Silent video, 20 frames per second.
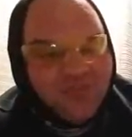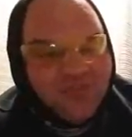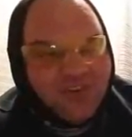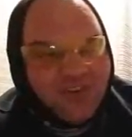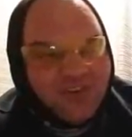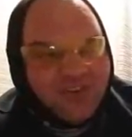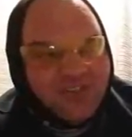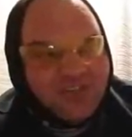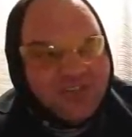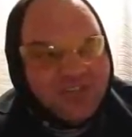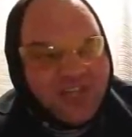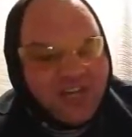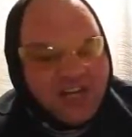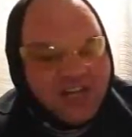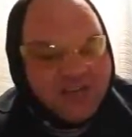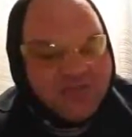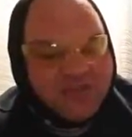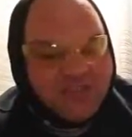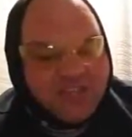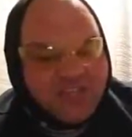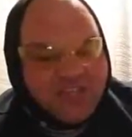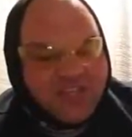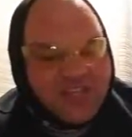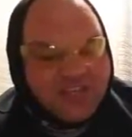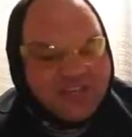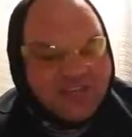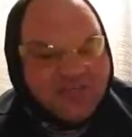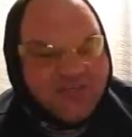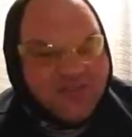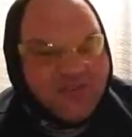in front of the telly with the
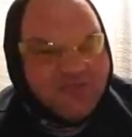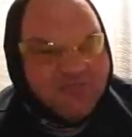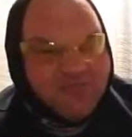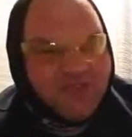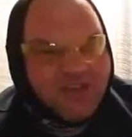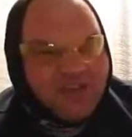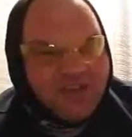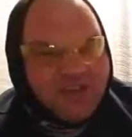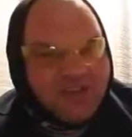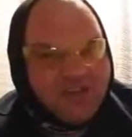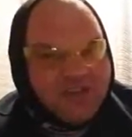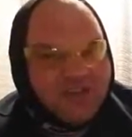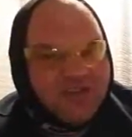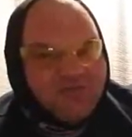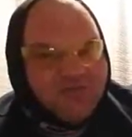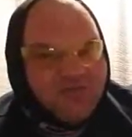kids for a bit,